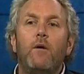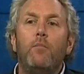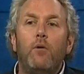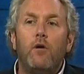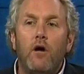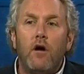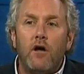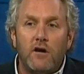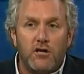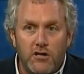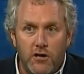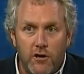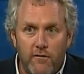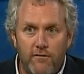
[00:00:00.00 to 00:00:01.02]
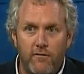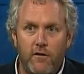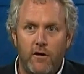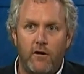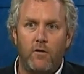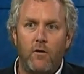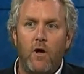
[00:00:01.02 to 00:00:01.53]
I'm going to put on a show
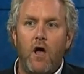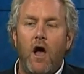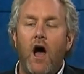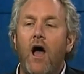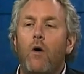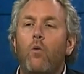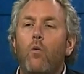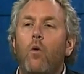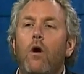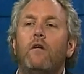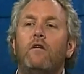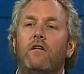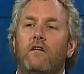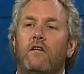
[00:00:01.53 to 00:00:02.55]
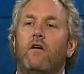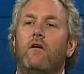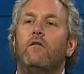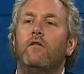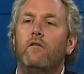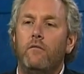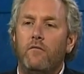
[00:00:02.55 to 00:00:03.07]
for you. I want to
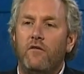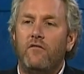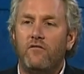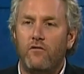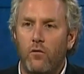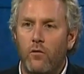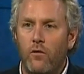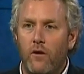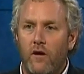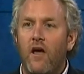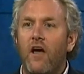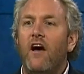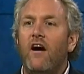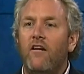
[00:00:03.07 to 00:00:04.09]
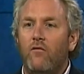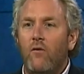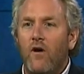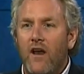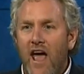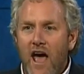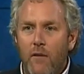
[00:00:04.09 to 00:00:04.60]
tell them the story
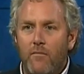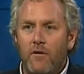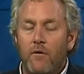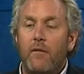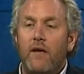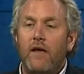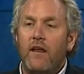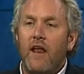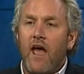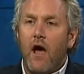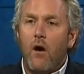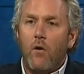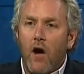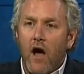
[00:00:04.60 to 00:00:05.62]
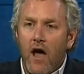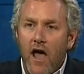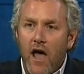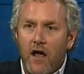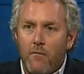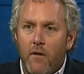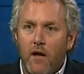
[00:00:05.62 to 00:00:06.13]
of what happened to me and how
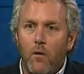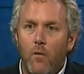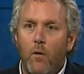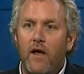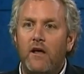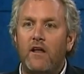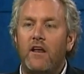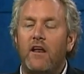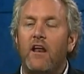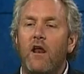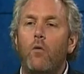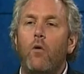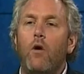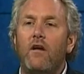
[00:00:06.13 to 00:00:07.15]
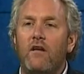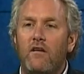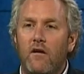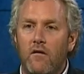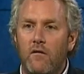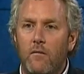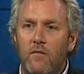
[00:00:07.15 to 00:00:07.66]
I had my awakening. And I
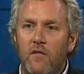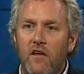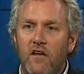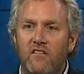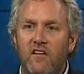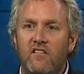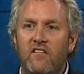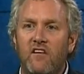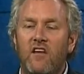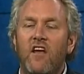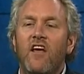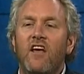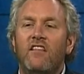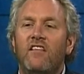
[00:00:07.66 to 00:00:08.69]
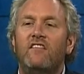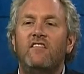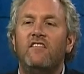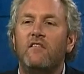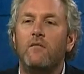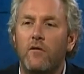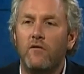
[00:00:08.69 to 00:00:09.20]
want to tell them this. I said,
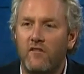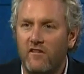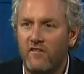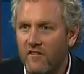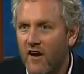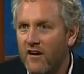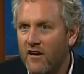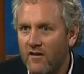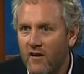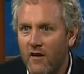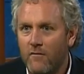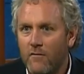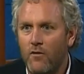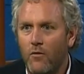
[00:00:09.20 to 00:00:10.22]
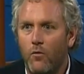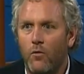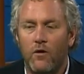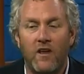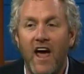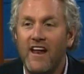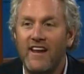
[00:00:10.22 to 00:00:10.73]
this is the most exciting time in the
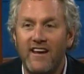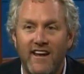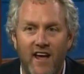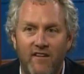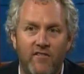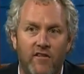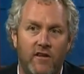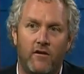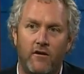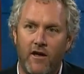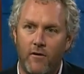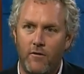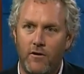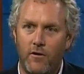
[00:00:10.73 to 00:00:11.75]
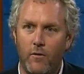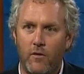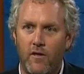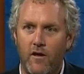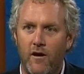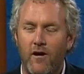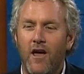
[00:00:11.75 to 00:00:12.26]
world. I didn't have the internet when you
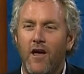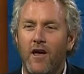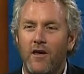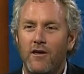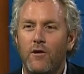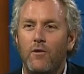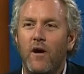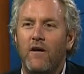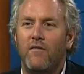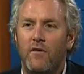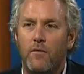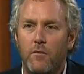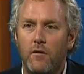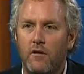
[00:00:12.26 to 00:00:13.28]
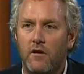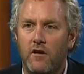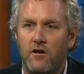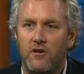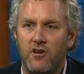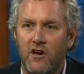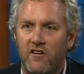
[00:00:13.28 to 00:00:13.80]
were there. You have the
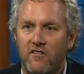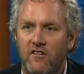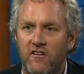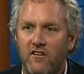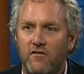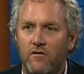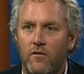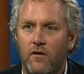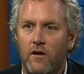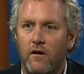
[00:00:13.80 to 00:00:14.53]
ability to change history.